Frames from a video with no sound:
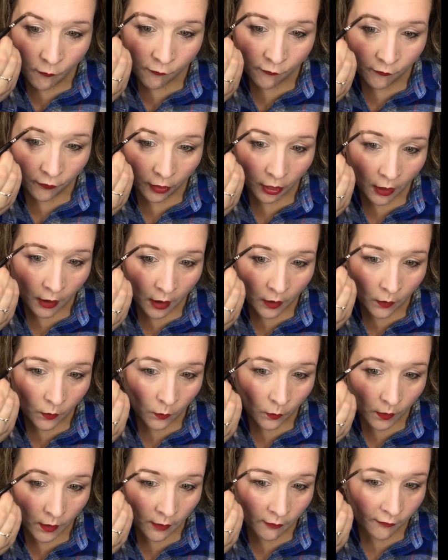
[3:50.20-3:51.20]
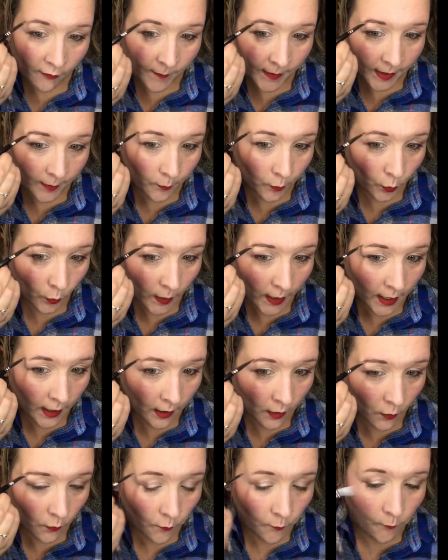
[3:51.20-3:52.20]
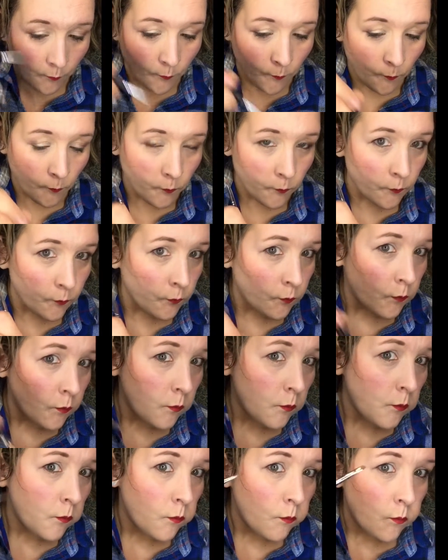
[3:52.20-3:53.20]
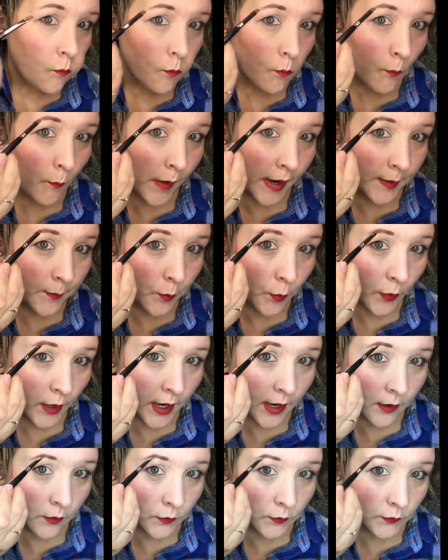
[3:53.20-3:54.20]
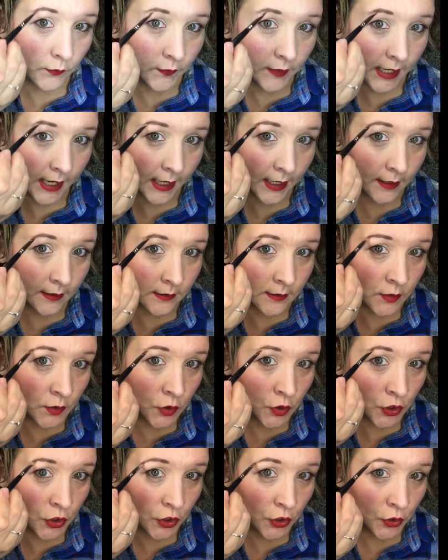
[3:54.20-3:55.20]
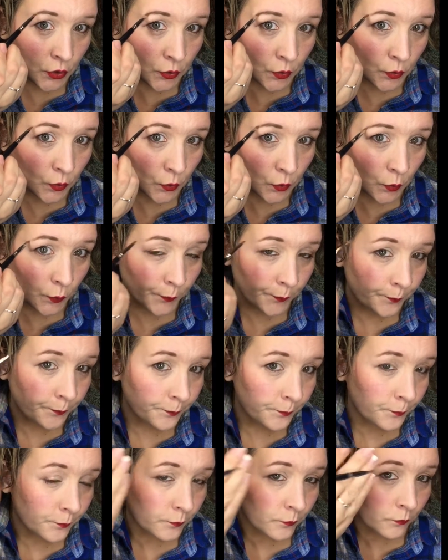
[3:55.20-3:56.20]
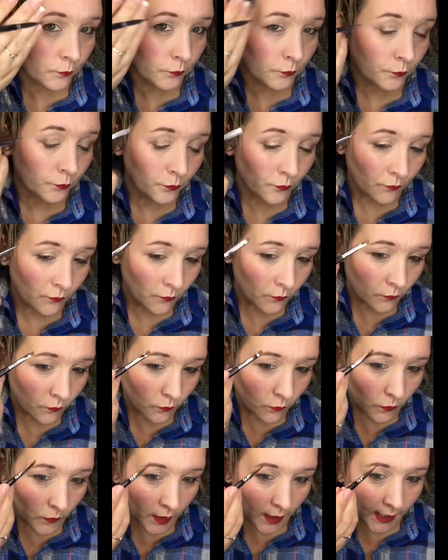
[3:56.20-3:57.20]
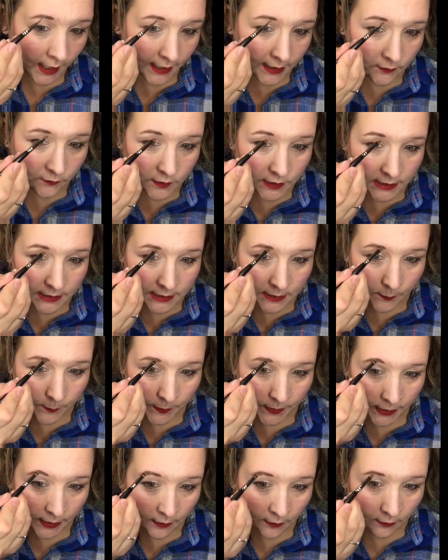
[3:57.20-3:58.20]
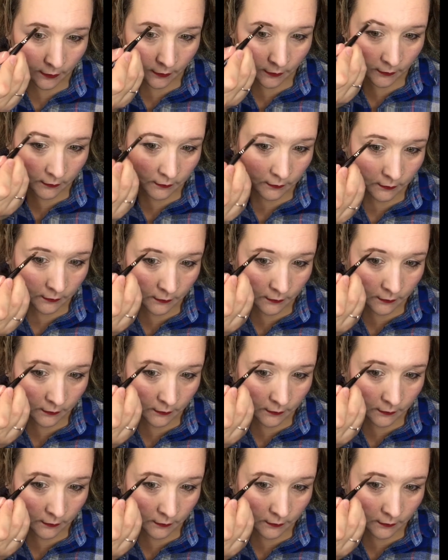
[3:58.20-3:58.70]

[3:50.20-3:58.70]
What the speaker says: flow of my brow. My brows tend to kind of disappear